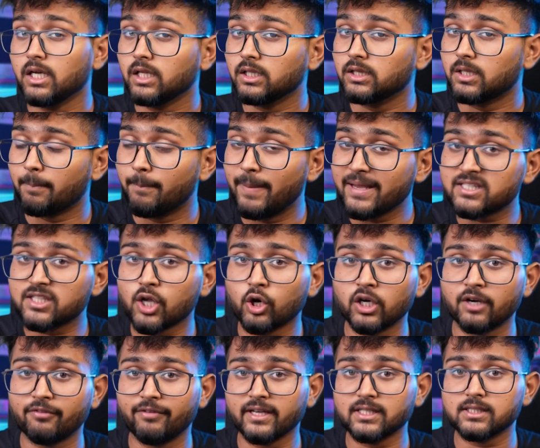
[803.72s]
the best
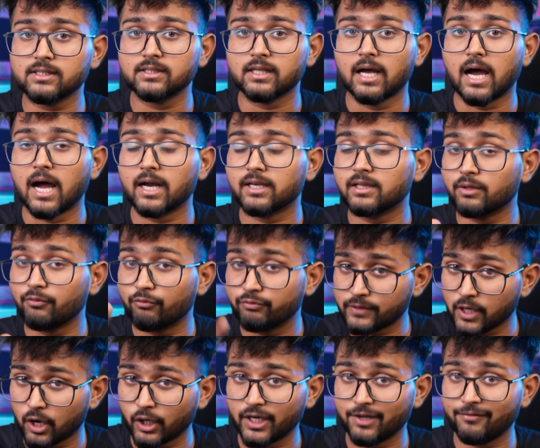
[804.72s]
sound effects are the
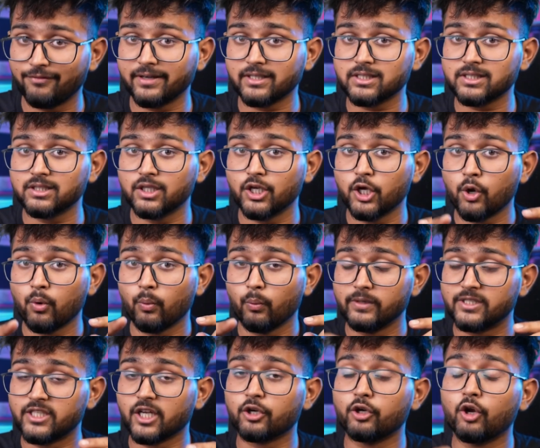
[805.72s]
sound effects
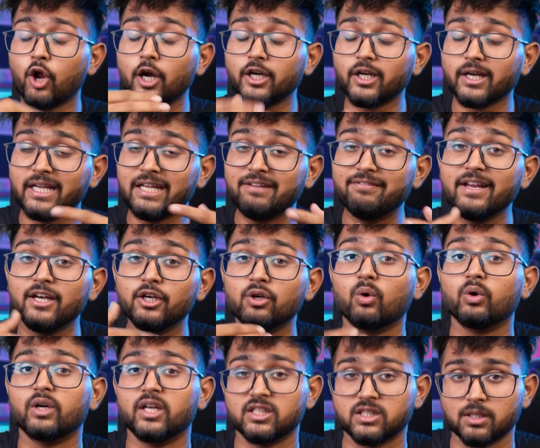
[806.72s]
which are not even
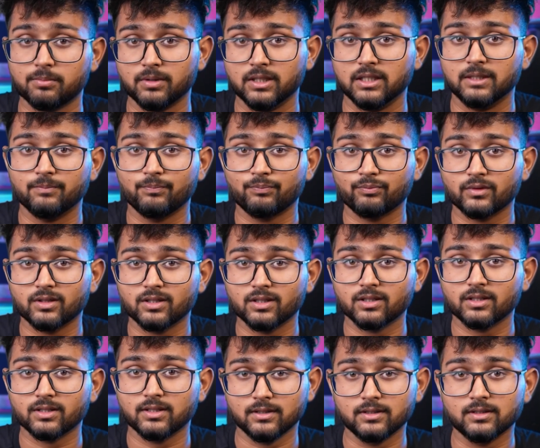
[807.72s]
noticeable,
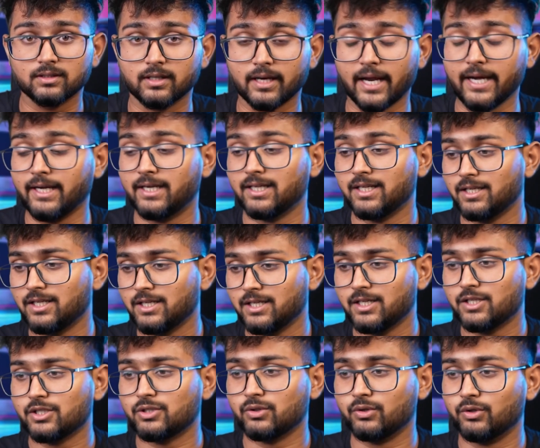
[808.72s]
right?
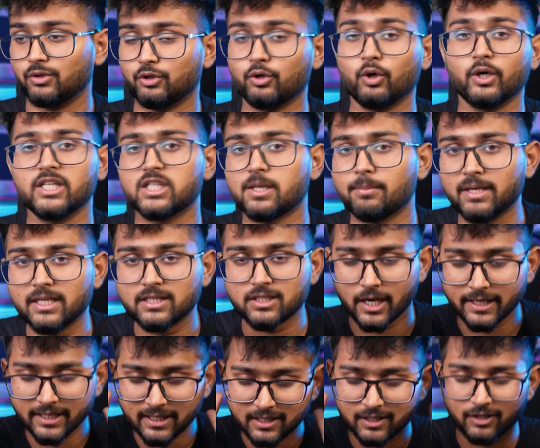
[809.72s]
So noticeable is
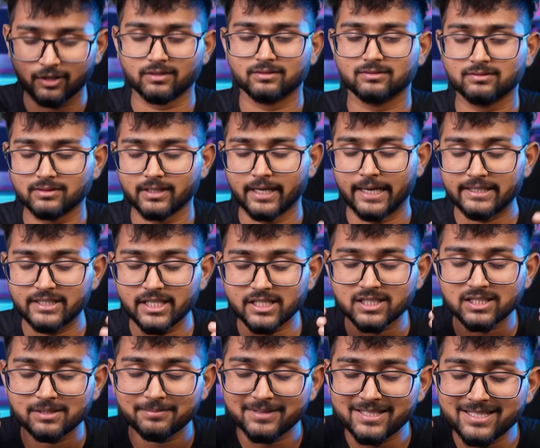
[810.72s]
like, it
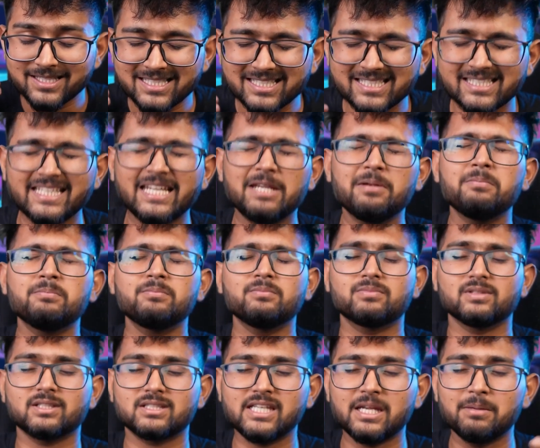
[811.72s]
just
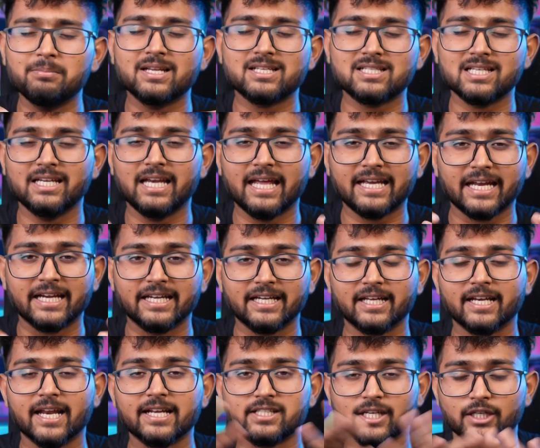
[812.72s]
seamlessly like
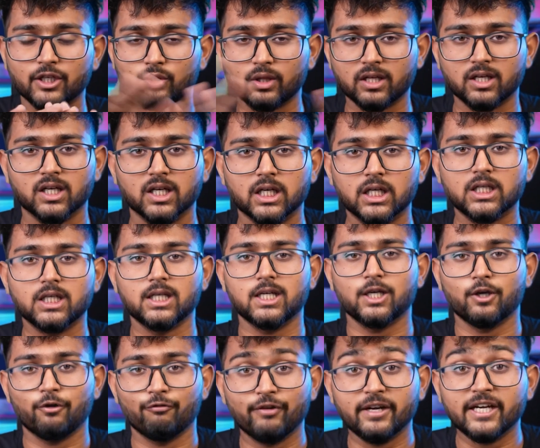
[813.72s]
integrates into the
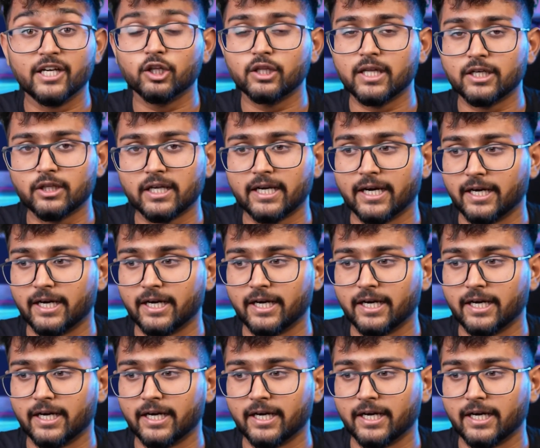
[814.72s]
video that you're